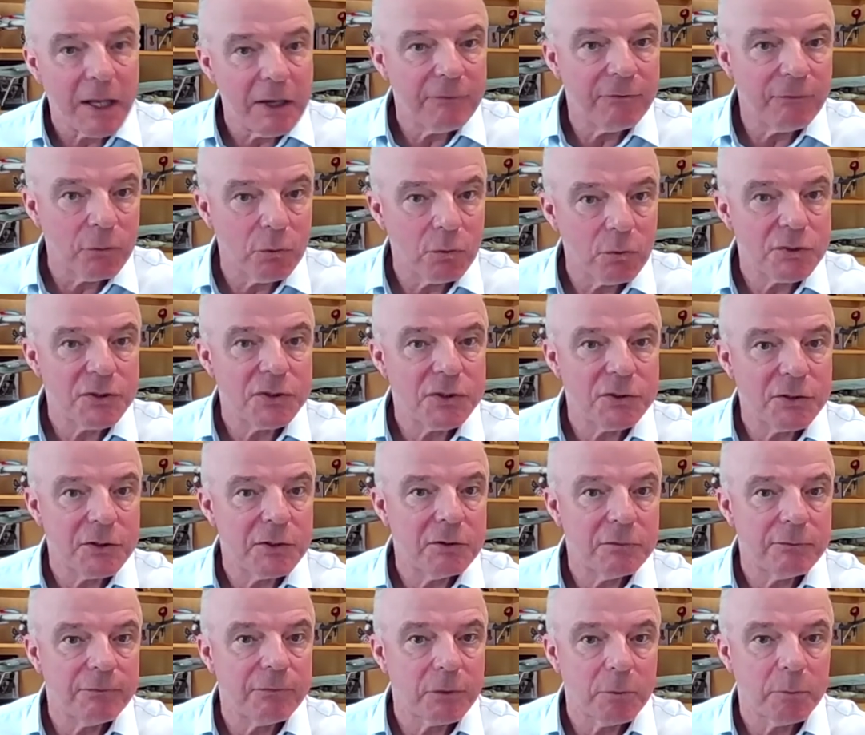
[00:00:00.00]
Force
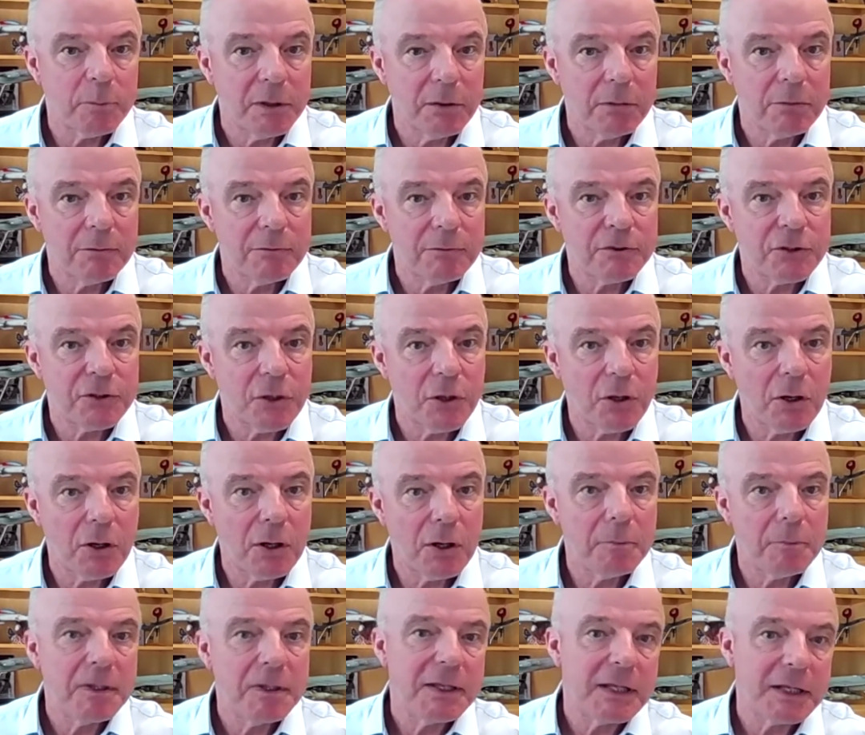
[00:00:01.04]
for a period of
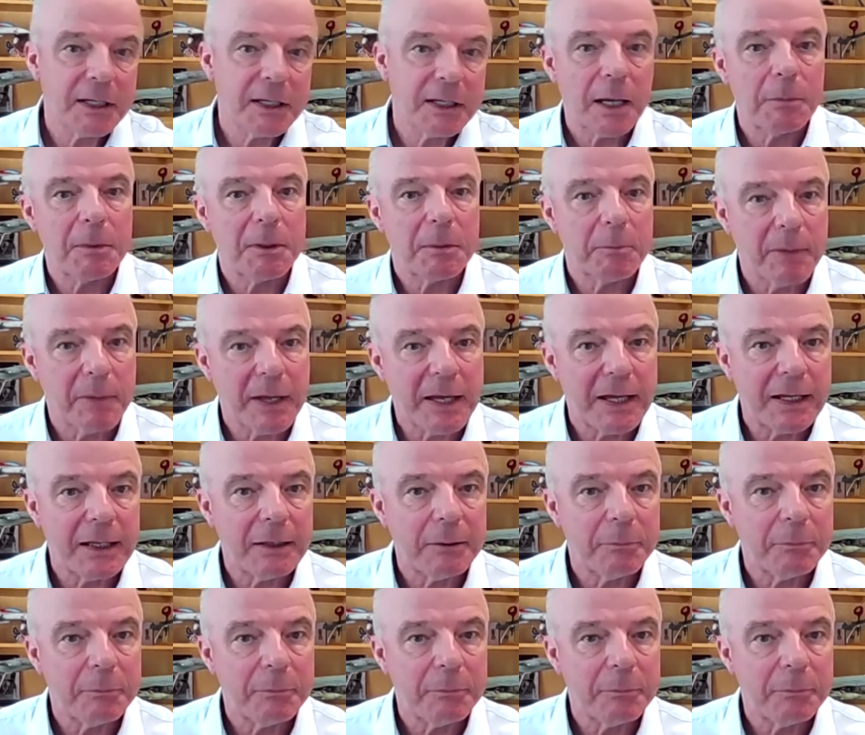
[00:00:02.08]
time and then coming back.